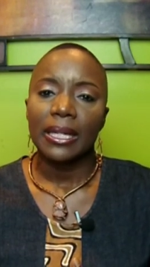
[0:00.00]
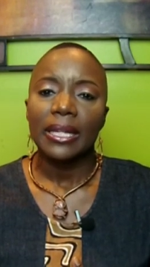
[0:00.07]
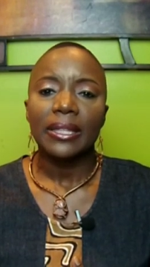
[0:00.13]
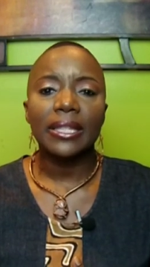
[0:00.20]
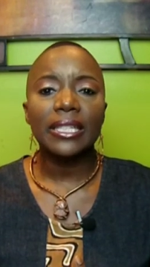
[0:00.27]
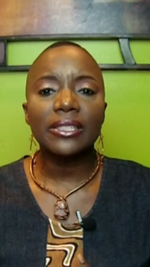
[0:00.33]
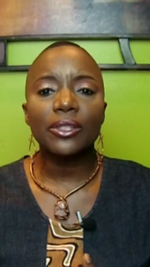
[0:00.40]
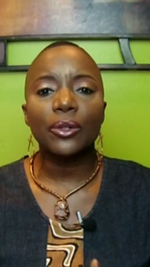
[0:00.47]

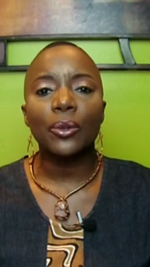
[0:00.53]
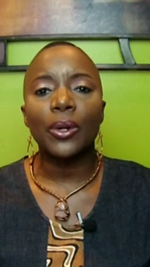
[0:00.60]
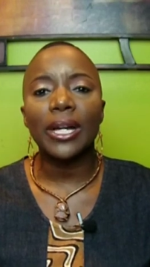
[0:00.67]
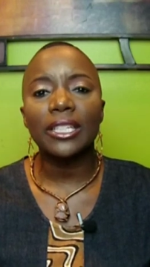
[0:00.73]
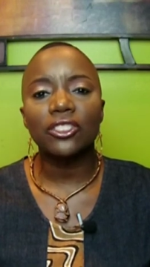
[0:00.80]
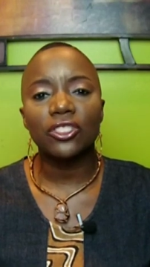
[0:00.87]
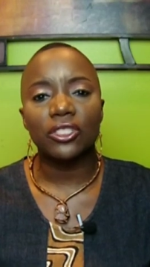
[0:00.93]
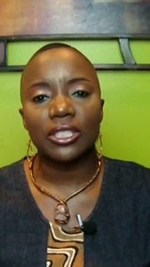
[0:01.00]
These are
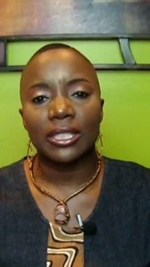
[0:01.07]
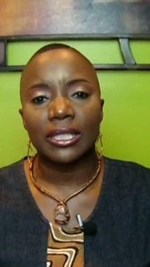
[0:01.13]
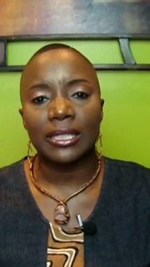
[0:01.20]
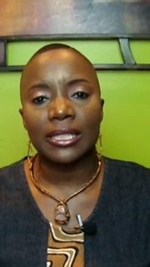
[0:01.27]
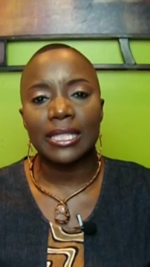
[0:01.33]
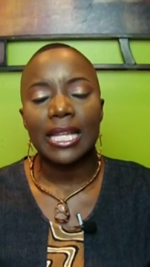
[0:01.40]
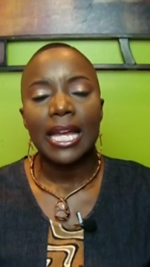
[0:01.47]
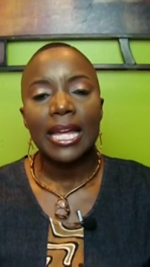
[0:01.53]

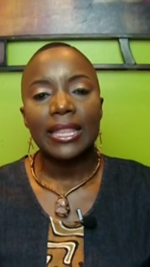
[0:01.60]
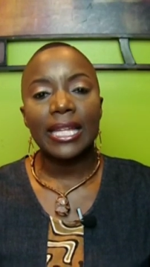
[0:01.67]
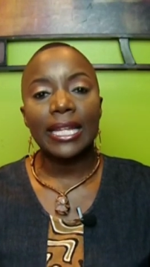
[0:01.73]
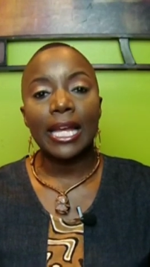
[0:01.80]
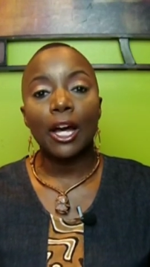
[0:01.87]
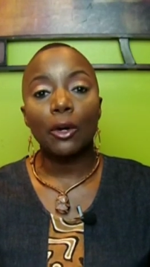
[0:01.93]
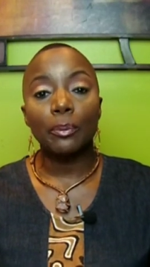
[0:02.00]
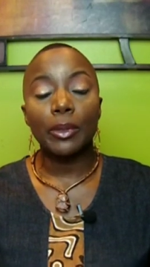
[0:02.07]
questions that
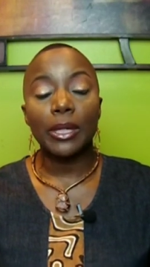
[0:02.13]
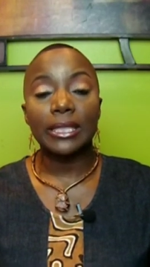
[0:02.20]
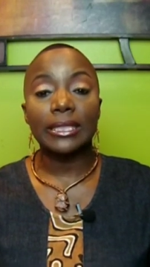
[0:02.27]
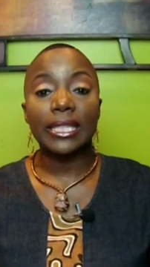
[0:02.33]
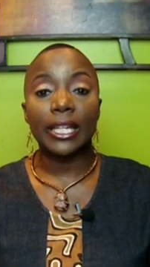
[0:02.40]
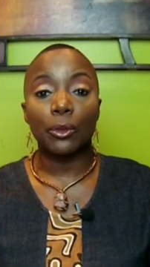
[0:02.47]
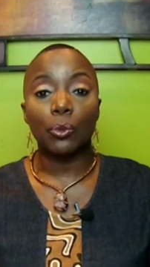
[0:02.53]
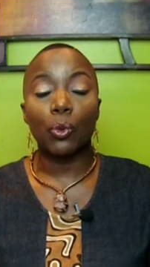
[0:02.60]
help us
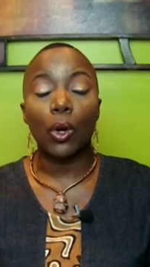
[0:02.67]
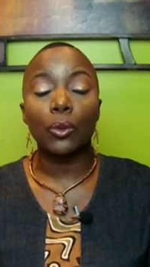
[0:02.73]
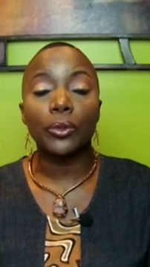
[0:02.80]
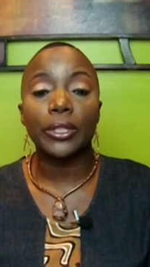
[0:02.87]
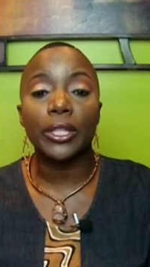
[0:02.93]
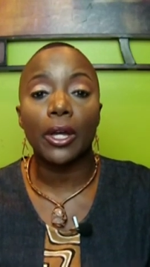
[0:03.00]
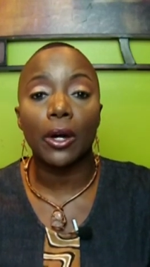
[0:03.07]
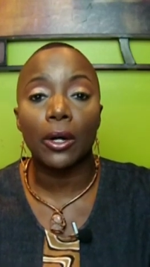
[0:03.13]
get
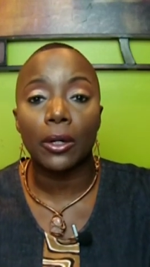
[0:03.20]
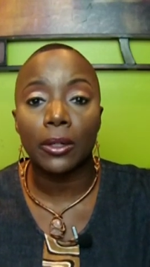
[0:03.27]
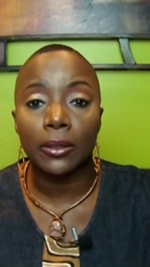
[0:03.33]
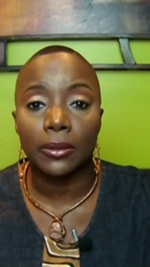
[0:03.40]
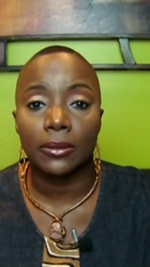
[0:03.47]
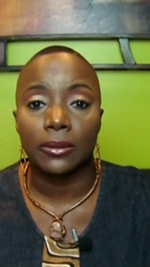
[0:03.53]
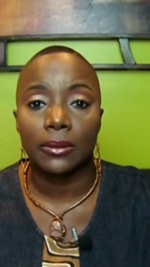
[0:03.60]
woke, y'all.